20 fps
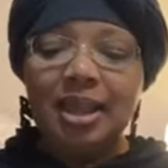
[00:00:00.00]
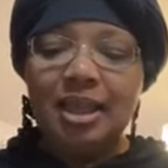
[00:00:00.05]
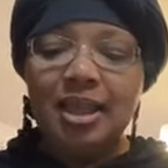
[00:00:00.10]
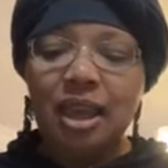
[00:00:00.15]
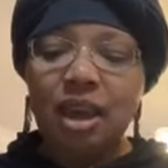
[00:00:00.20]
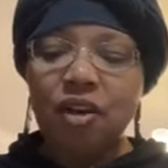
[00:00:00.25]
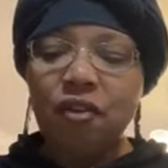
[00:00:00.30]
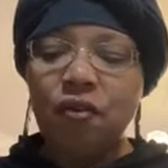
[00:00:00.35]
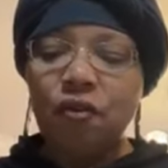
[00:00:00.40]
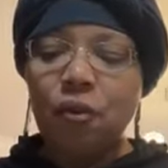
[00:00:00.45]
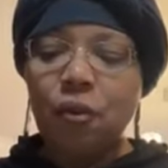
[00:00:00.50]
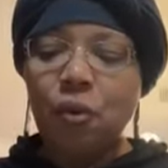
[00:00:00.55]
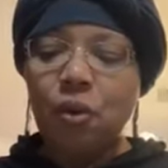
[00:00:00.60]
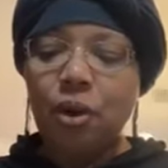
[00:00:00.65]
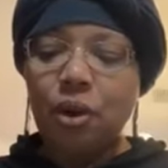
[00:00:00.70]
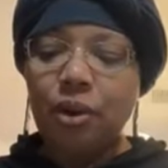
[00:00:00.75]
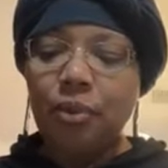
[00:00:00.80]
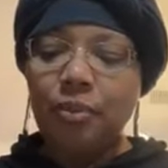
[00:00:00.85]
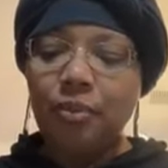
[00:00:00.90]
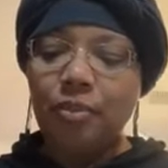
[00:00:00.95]

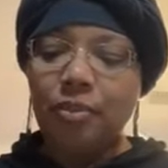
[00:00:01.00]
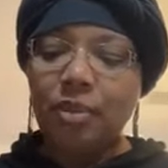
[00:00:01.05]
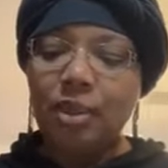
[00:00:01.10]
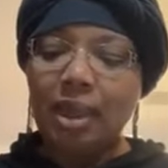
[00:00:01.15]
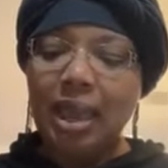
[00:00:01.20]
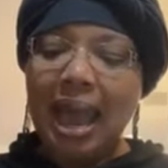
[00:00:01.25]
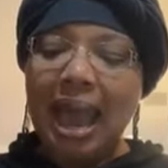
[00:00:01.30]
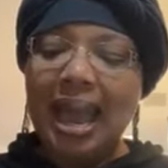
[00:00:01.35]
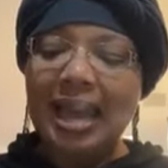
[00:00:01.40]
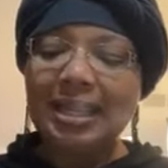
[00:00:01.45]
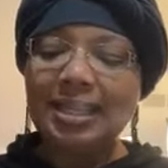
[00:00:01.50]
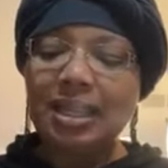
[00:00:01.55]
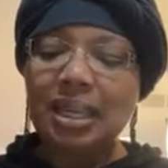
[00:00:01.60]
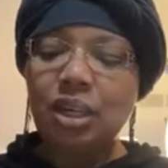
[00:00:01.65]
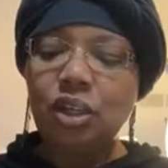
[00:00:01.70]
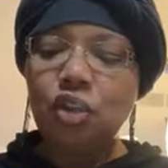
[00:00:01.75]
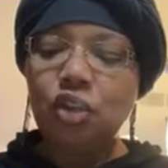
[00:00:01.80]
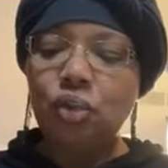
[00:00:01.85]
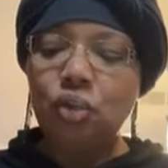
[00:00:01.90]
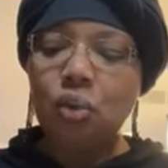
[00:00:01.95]
Therefore, I
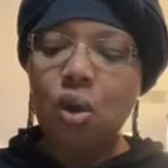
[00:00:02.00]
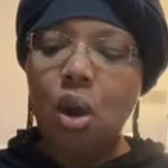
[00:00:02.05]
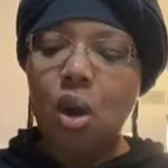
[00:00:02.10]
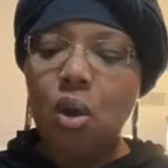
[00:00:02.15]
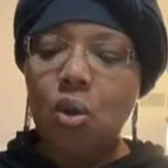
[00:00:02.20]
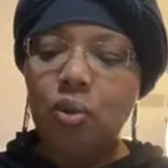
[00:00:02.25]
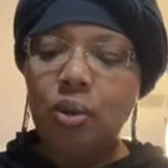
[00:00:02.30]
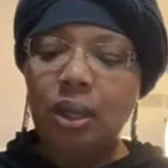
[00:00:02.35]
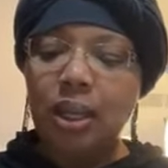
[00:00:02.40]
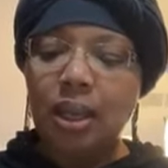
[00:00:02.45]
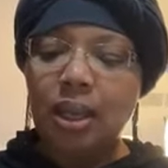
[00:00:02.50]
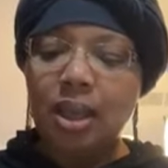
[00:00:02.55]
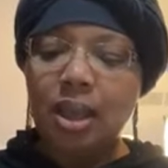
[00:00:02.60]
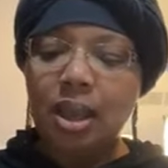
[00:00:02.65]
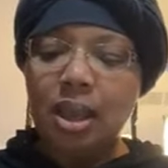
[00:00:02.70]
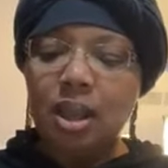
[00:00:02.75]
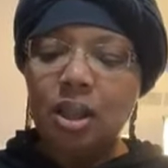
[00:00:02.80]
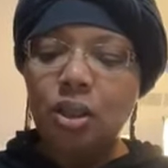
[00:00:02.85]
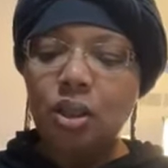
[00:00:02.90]
teach you only